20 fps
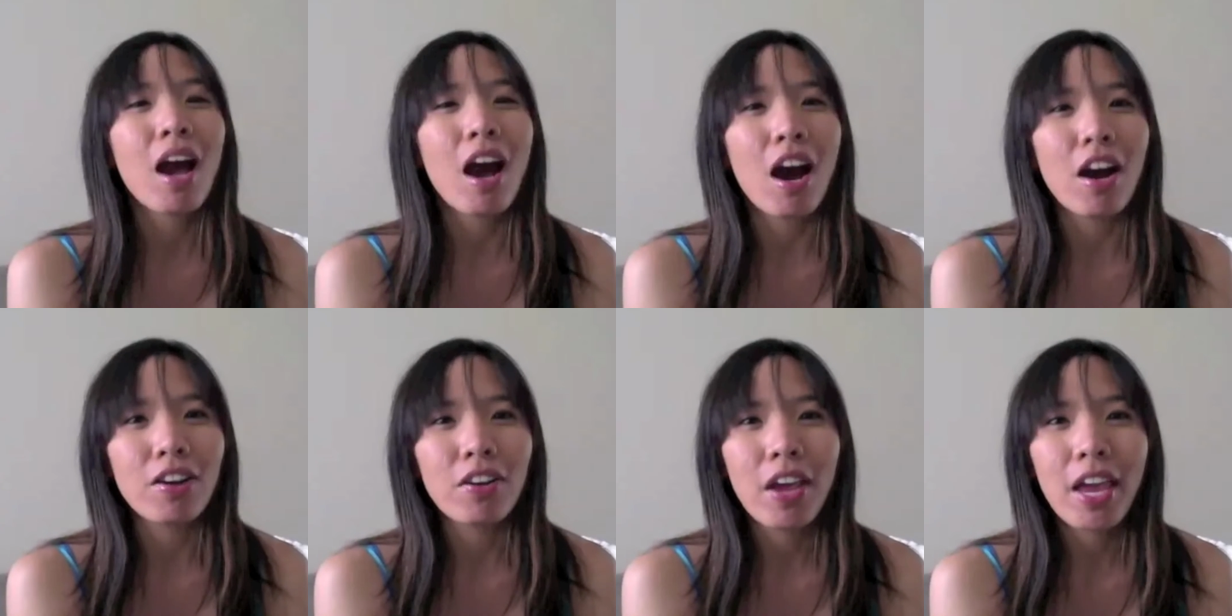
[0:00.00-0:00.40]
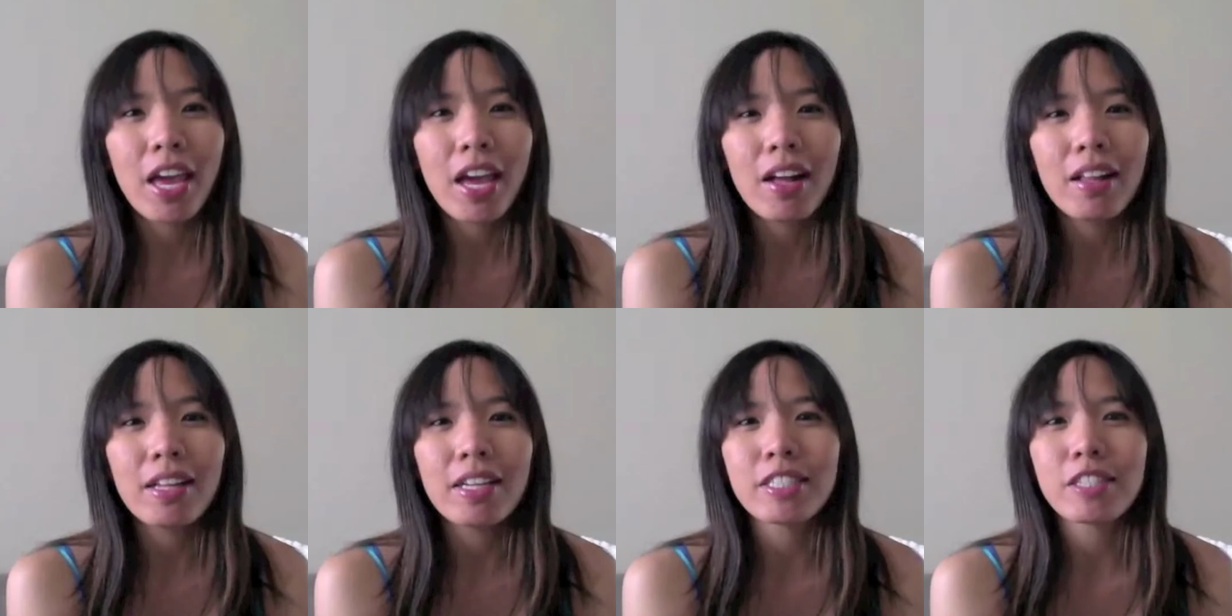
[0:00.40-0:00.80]

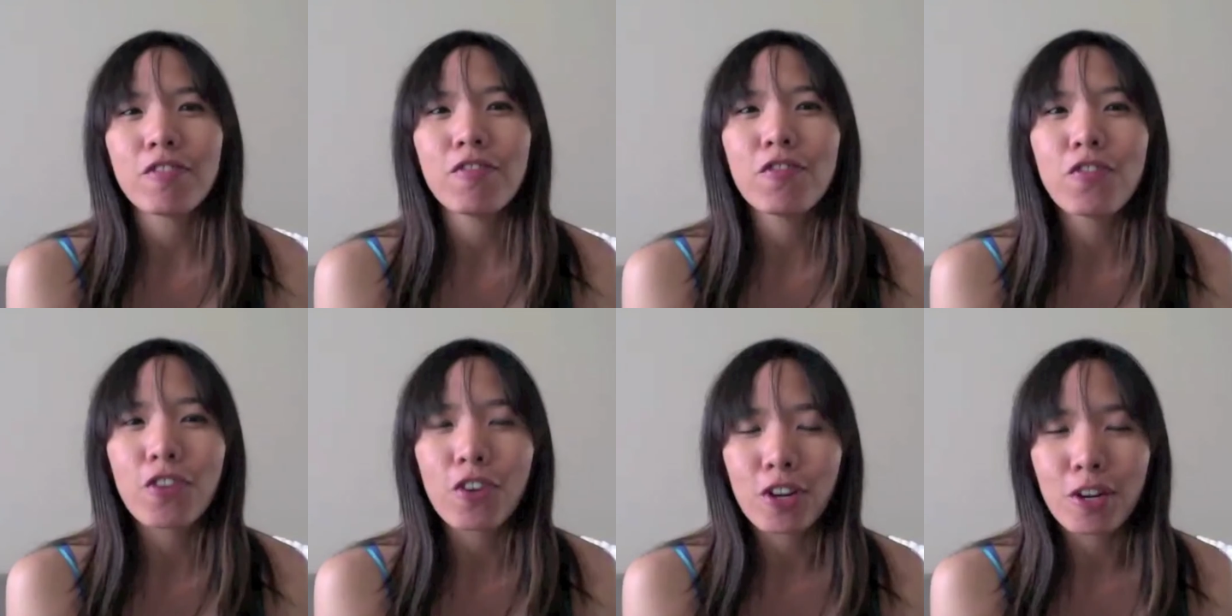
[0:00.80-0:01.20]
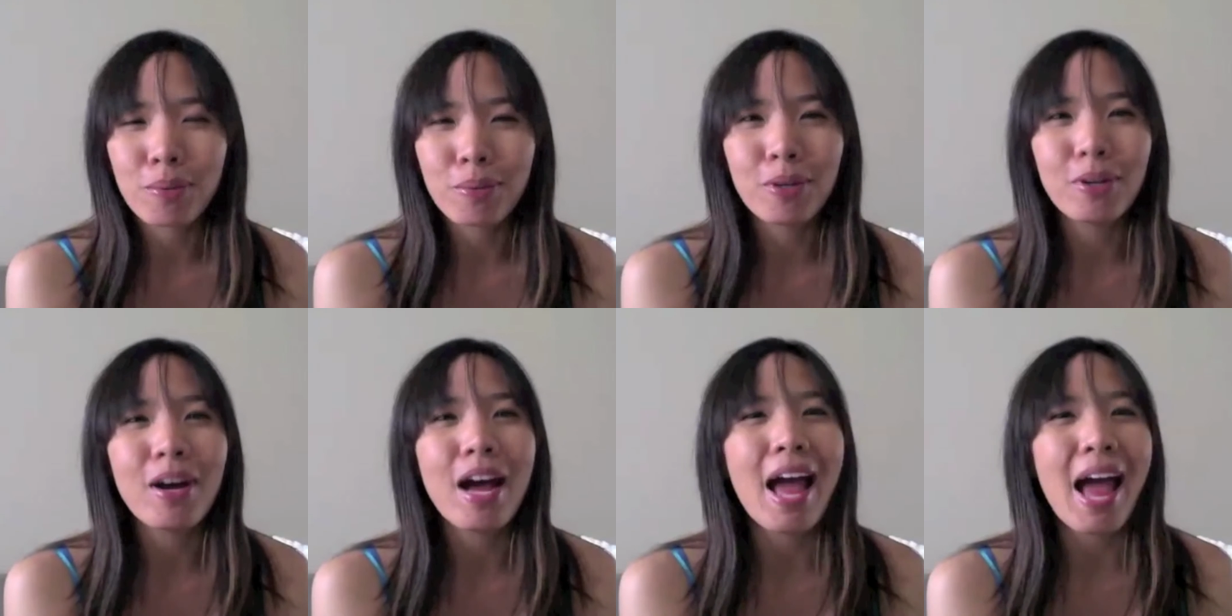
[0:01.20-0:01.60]
AutoHail is
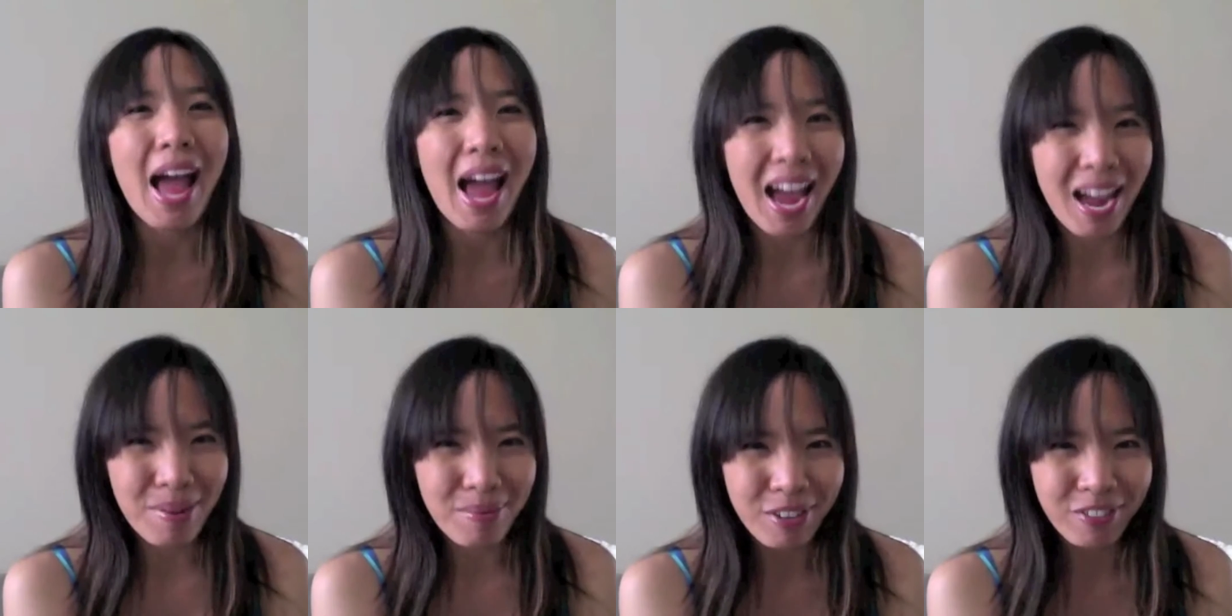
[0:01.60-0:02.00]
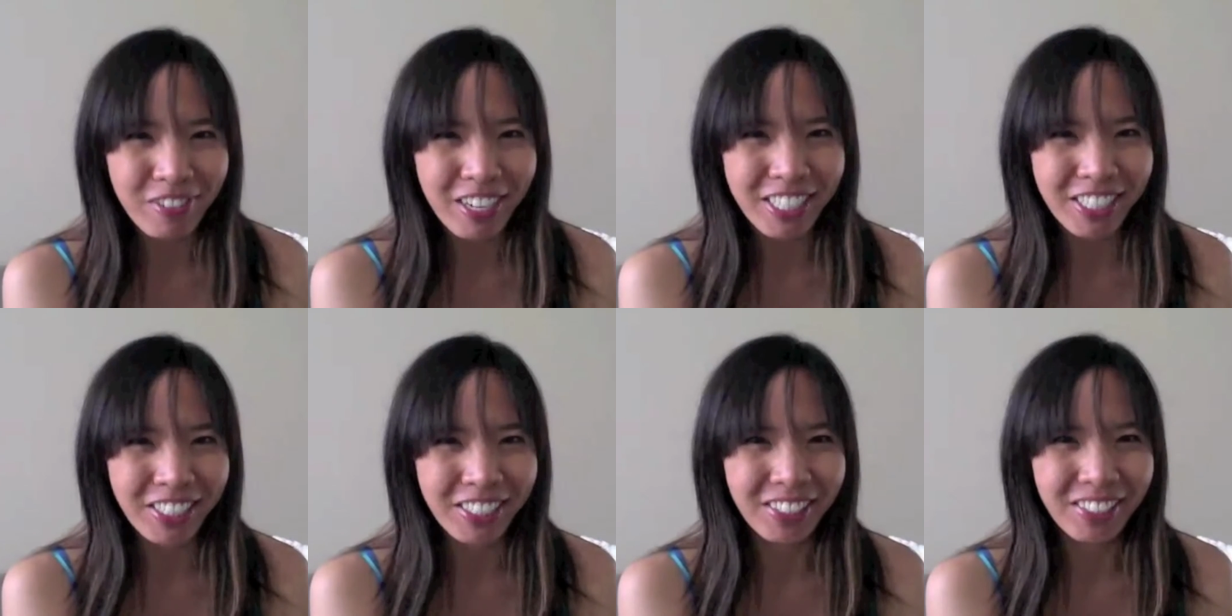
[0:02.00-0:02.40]
affordable and
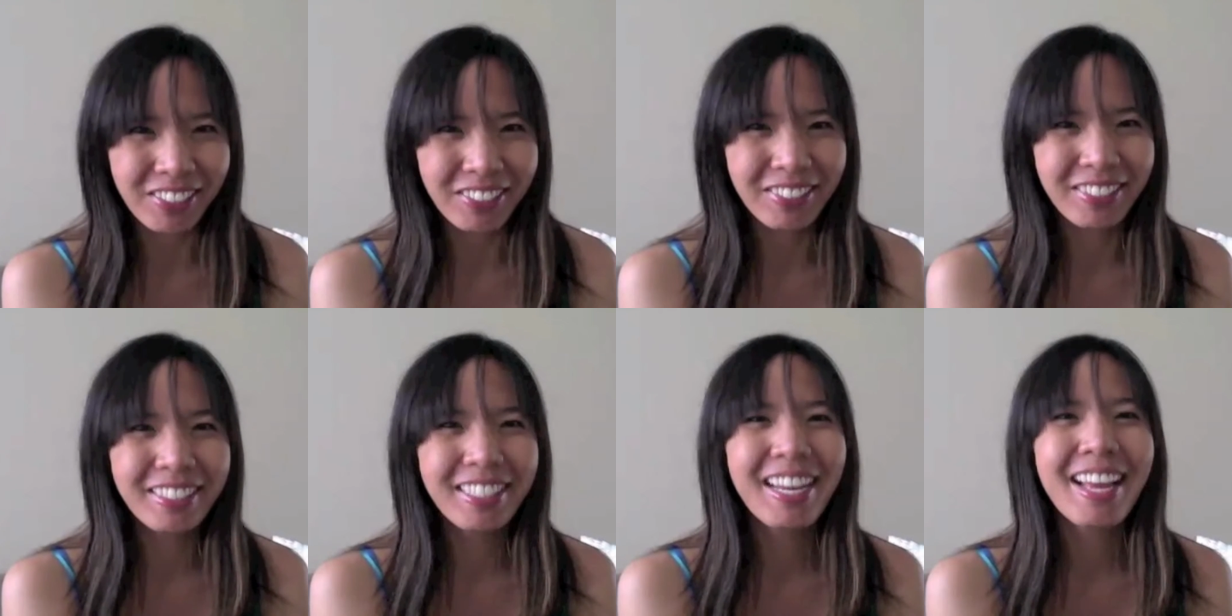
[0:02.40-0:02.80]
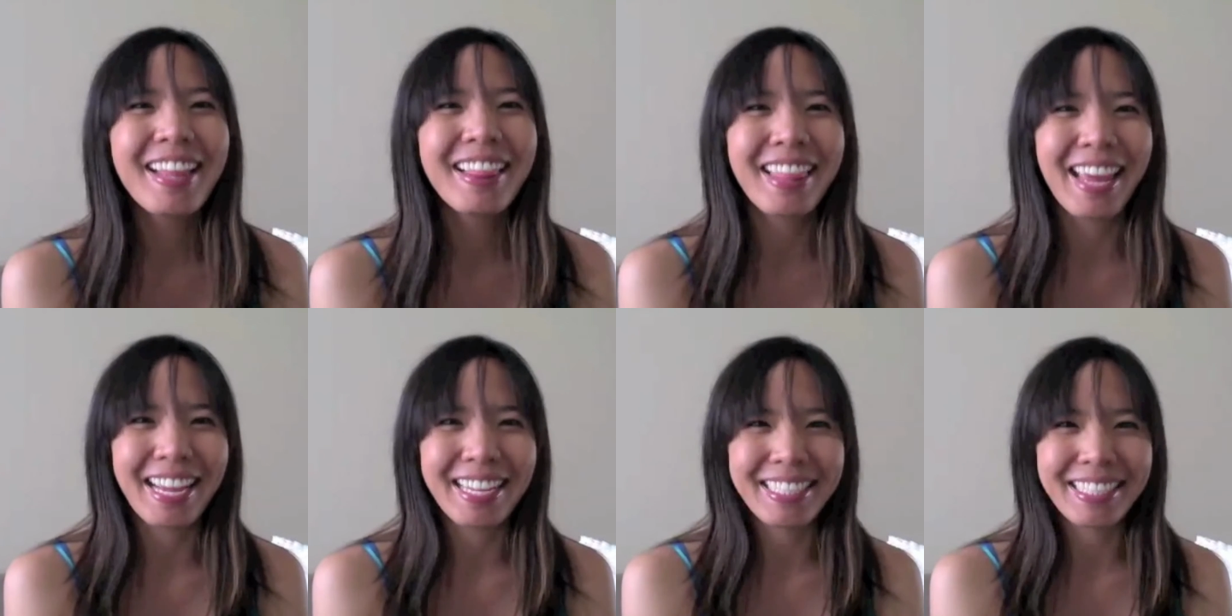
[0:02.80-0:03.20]
professional.
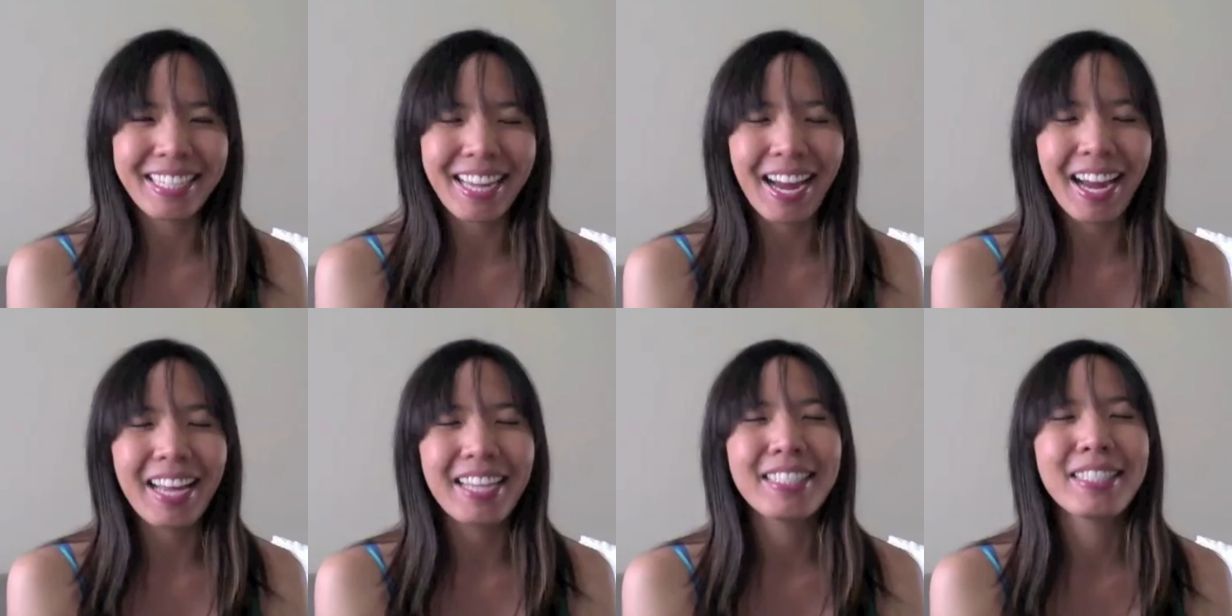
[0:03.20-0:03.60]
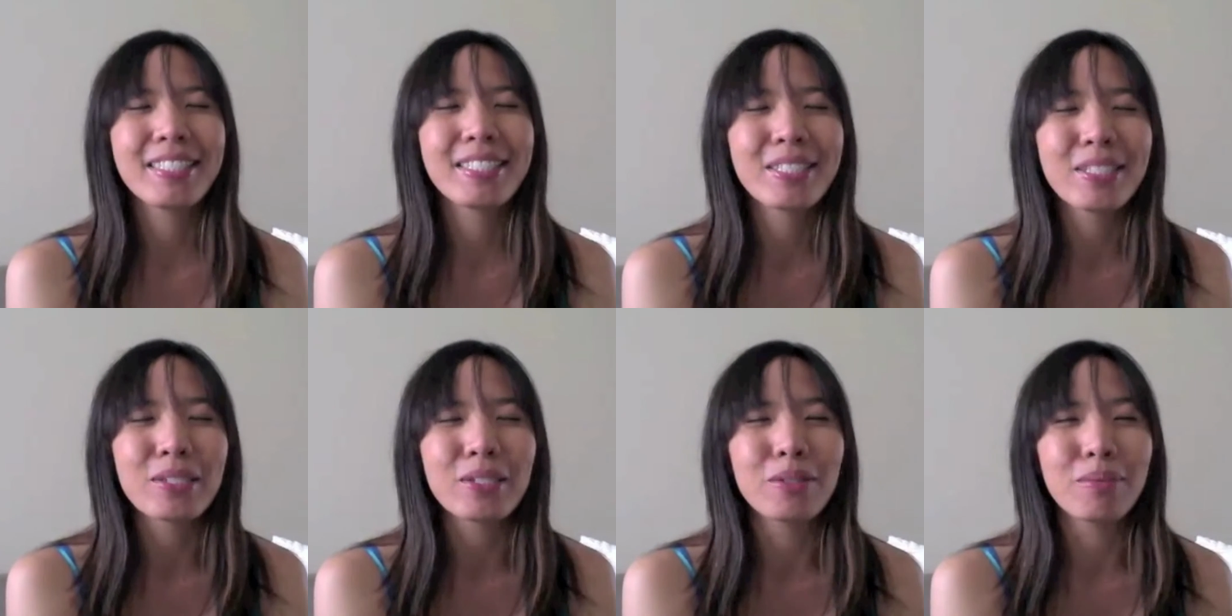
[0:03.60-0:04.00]
Thanks guys
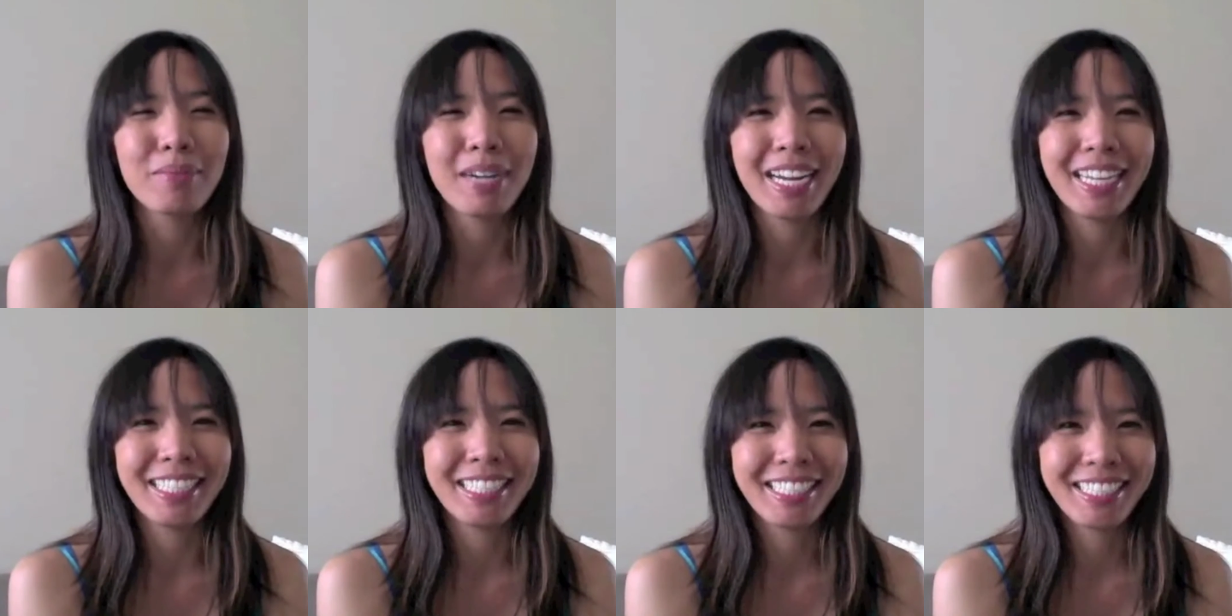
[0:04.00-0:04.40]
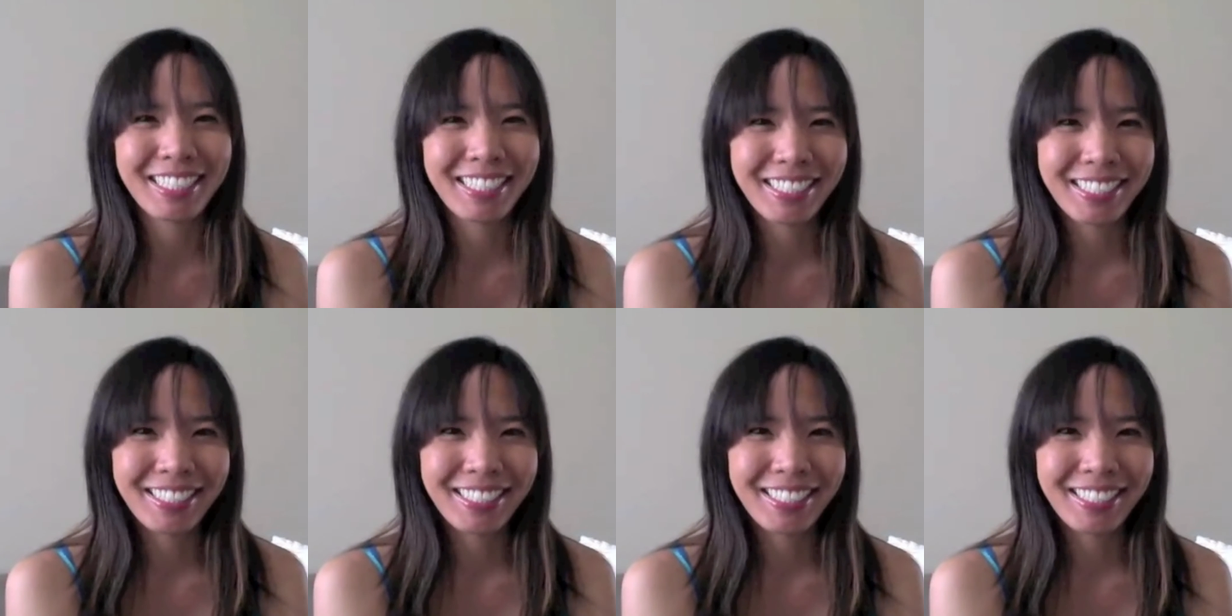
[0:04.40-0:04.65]
so much.